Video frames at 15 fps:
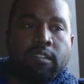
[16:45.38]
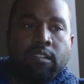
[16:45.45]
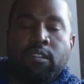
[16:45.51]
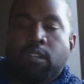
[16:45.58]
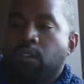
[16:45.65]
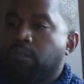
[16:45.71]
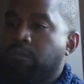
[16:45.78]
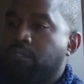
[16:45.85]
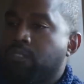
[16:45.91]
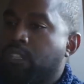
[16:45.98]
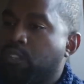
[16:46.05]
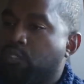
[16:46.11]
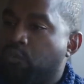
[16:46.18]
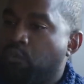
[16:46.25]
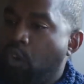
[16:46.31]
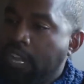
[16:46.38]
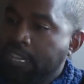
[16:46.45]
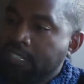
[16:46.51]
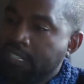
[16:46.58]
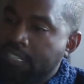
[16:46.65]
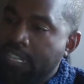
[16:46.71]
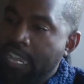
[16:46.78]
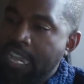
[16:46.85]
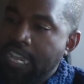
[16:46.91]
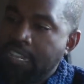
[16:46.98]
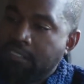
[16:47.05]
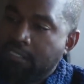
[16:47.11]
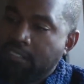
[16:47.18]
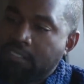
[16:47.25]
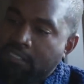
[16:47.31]
you know, there's one
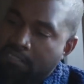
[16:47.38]
gate,